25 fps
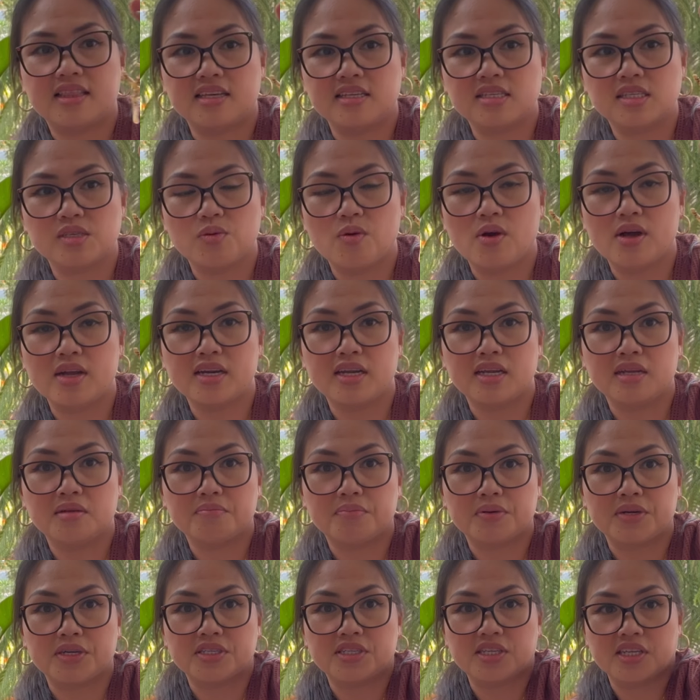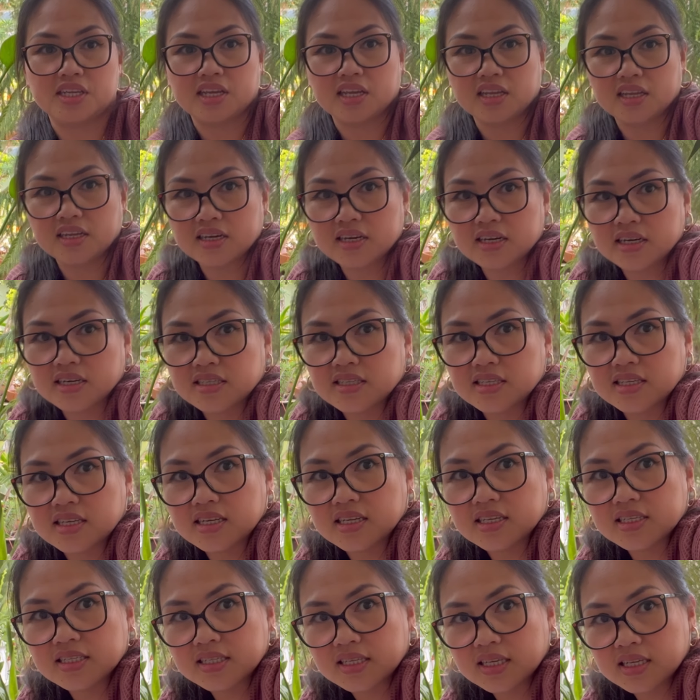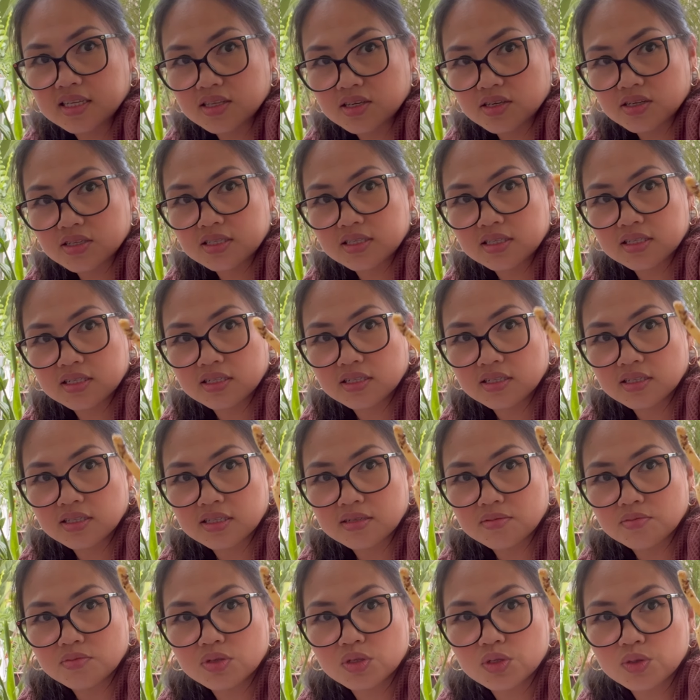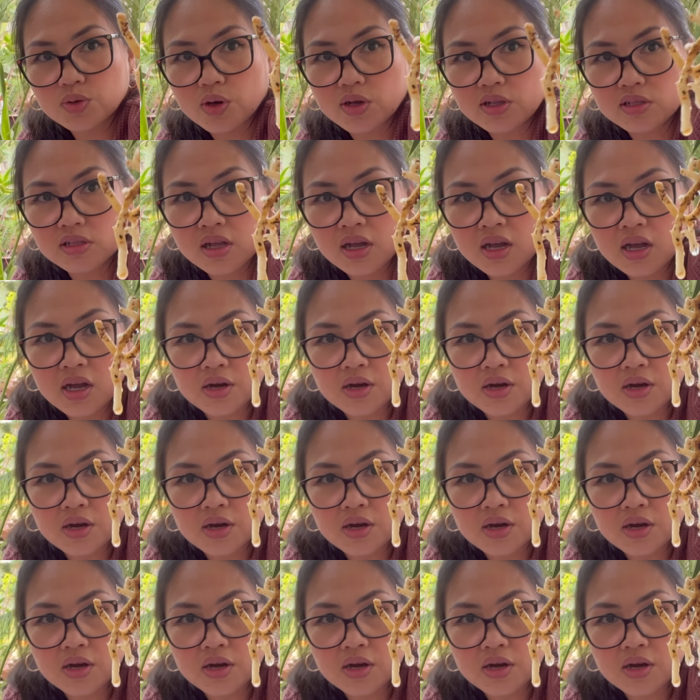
this one in particular, as you can see, there's still some soil